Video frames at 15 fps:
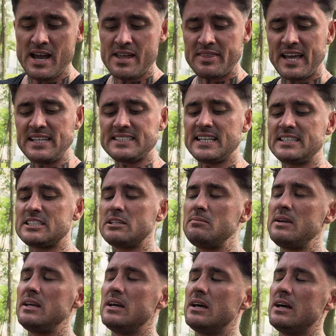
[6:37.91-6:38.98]
They said to
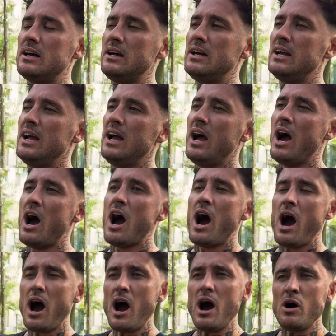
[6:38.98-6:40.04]
me,
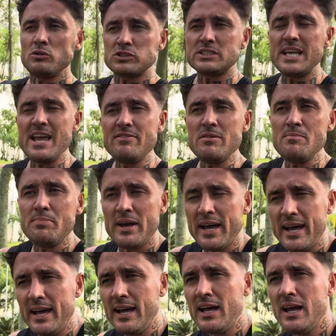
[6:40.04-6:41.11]
oh, Stephen
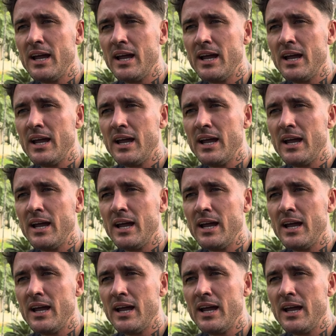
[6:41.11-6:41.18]
Bear,